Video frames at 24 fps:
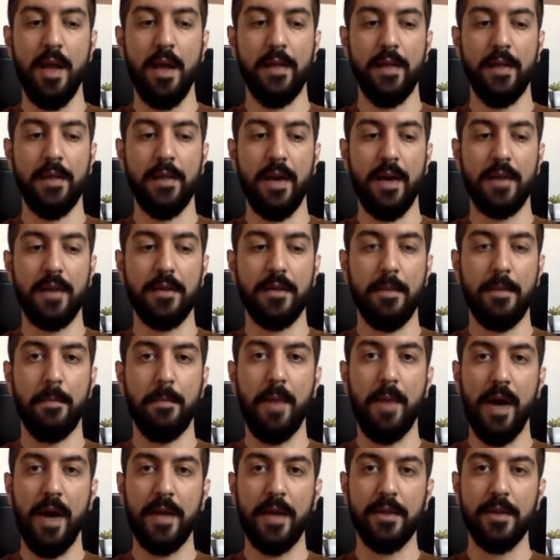that
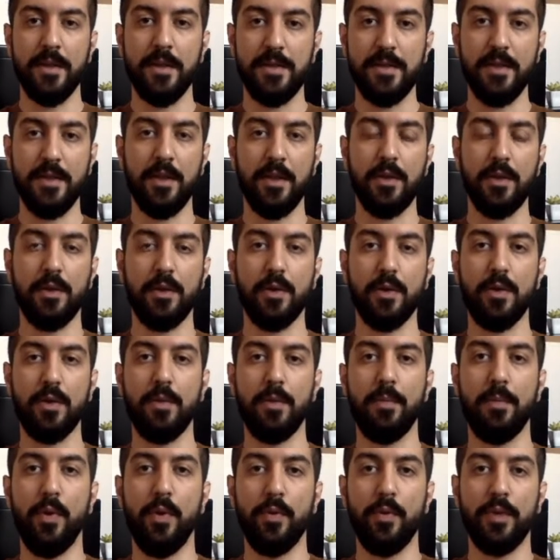bind the singular
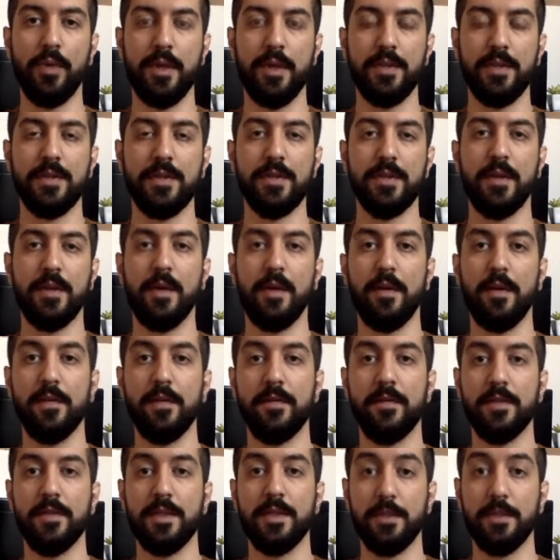components of
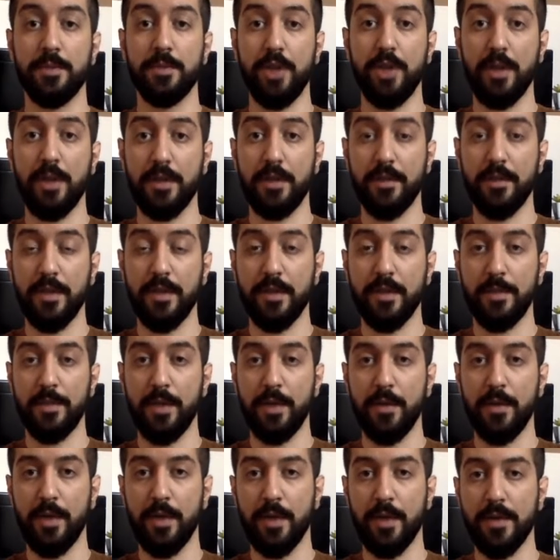subjective
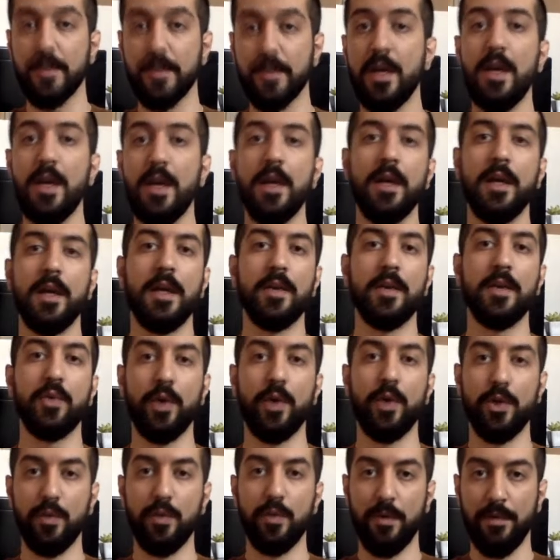experience into a
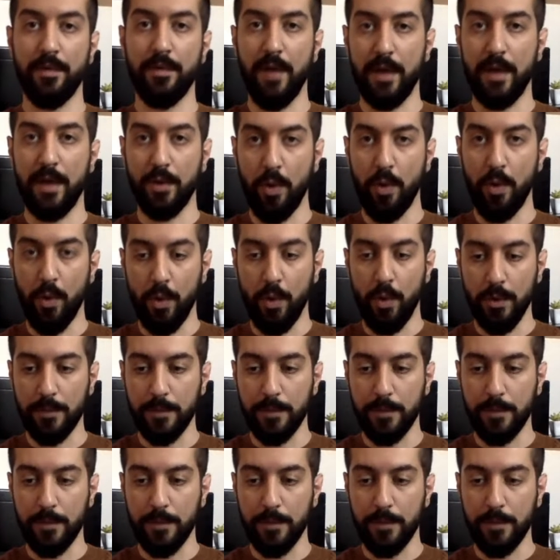unified whole.